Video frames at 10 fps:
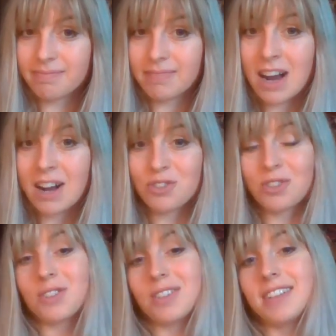
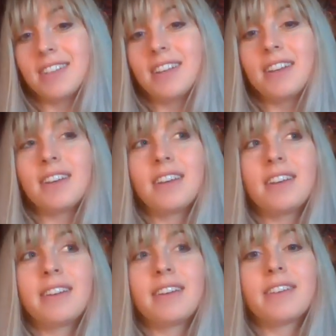consciously.
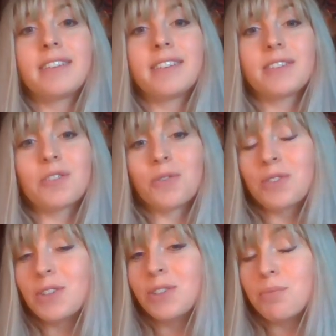So
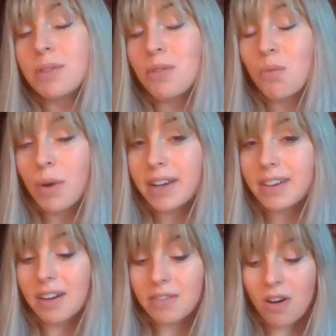it's good to be
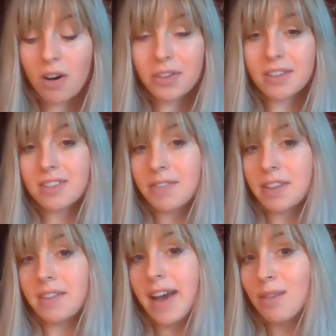aware of all the stuff
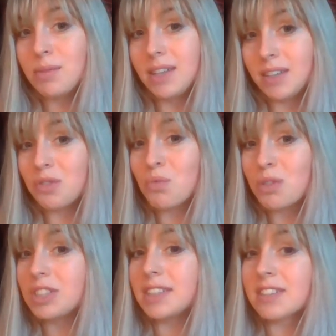that's happening in the
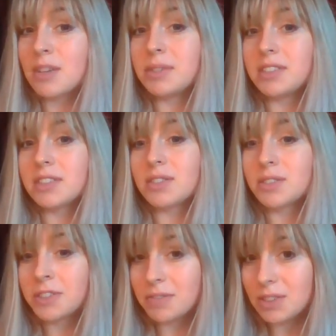world that's coming to the
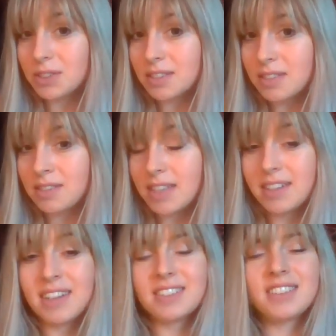surface, and
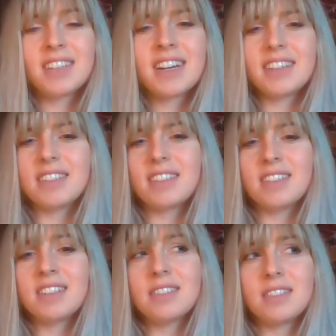not deny it, and
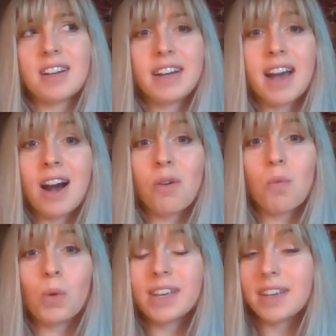not deny how
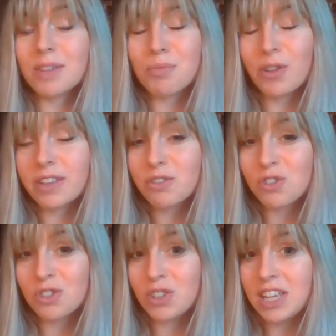wicked and
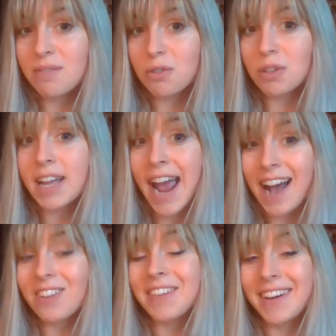malicious and evil
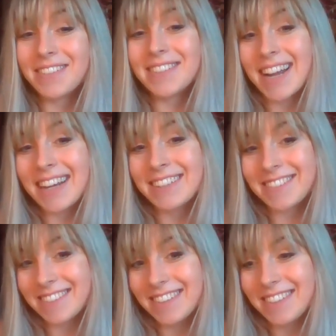a lot of it
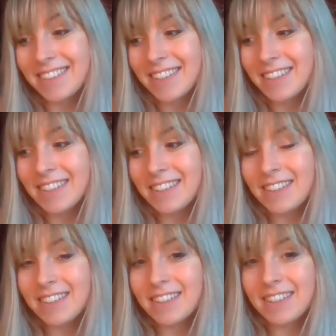actually
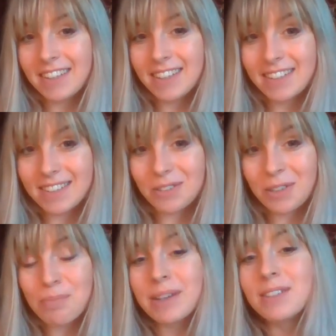is, or
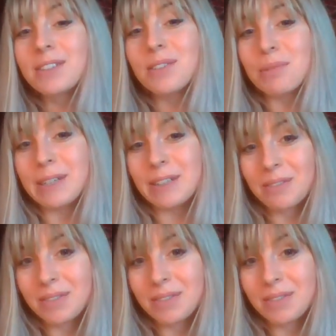appears to be.